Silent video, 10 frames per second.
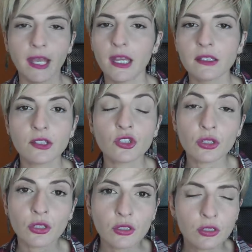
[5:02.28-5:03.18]
it's
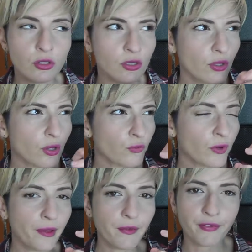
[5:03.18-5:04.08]

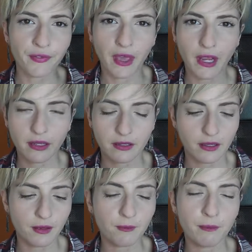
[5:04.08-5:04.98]
real thick,
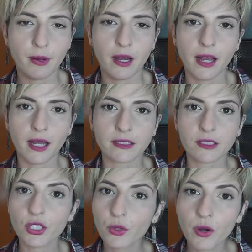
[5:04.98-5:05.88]

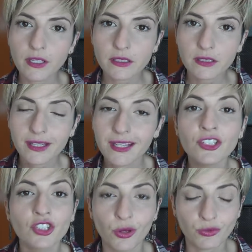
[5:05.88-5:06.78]
but you know what?
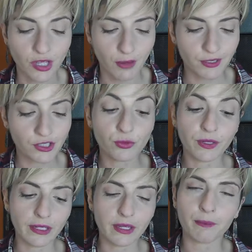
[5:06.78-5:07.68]
It shows up. It's
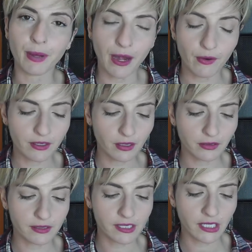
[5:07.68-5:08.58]
really apparent
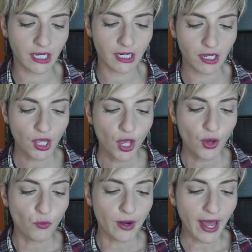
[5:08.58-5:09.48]
on the skin.
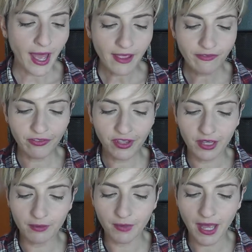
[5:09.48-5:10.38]
When I
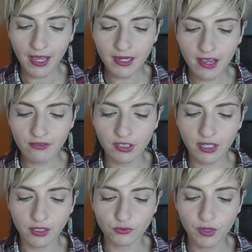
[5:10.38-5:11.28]
film, I never
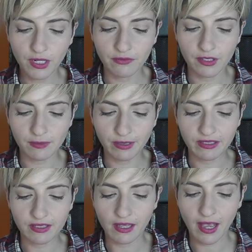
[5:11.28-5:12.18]
got rid of this
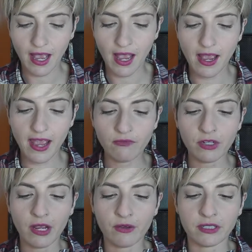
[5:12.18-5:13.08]
because
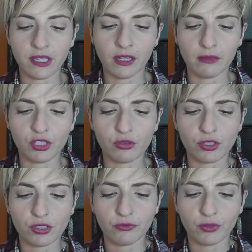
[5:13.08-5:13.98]
every now and then, let me
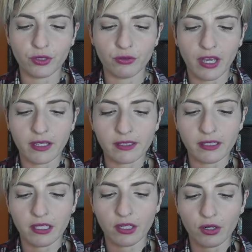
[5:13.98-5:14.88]
switch it for you guys
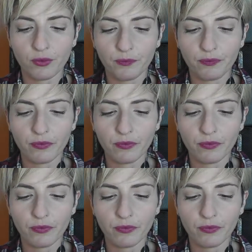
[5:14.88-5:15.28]
in here.